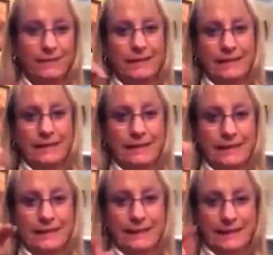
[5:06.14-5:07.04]
to
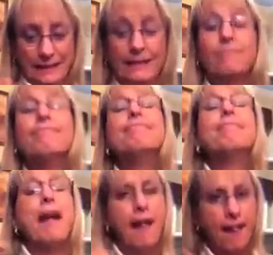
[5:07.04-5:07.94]
proceed with becoming a
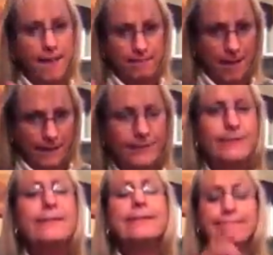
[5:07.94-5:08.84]
nonprofit
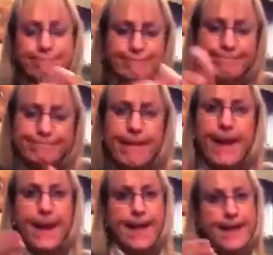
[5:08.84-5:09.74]
entity.
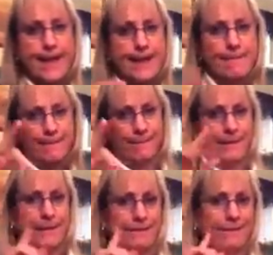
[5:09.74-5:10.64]

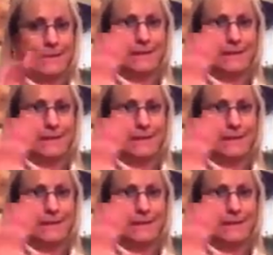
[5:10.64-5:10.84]
She